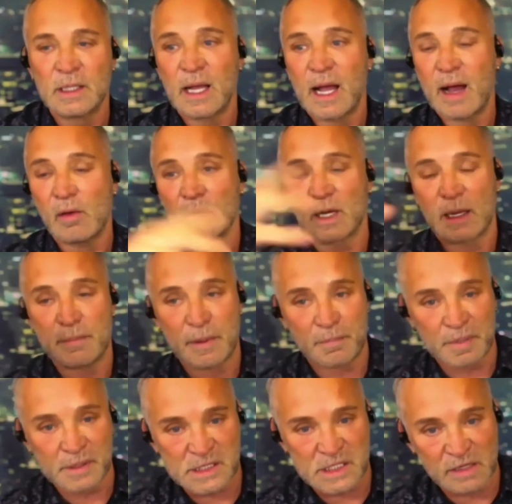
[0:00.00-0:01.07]
How will I be
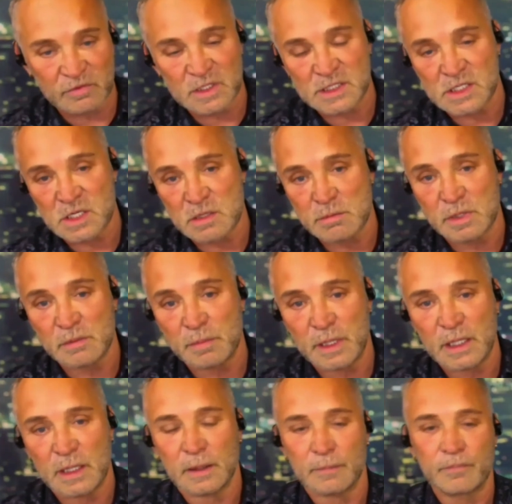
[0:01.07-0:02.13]
perceived as a human
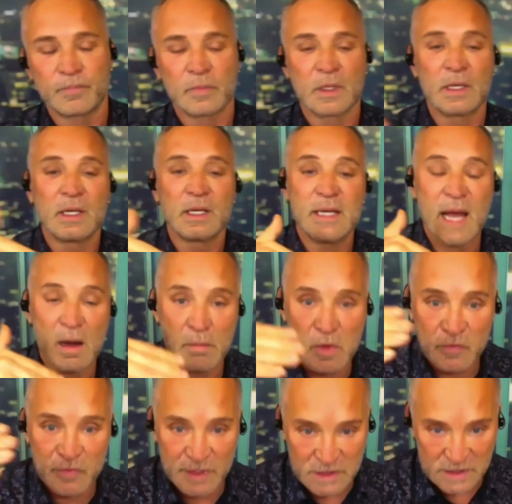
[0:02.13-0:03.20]
being? Now
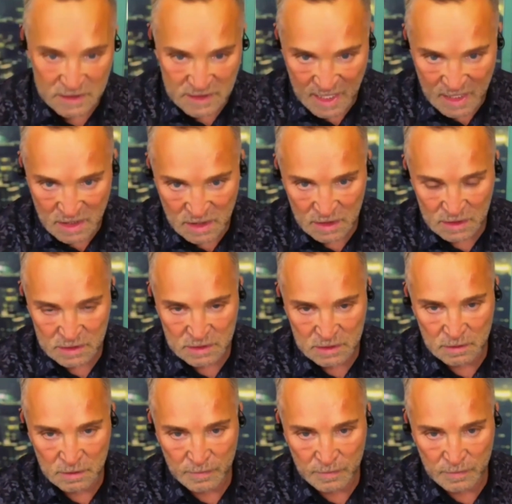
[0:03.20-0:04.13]
move it to 10 years.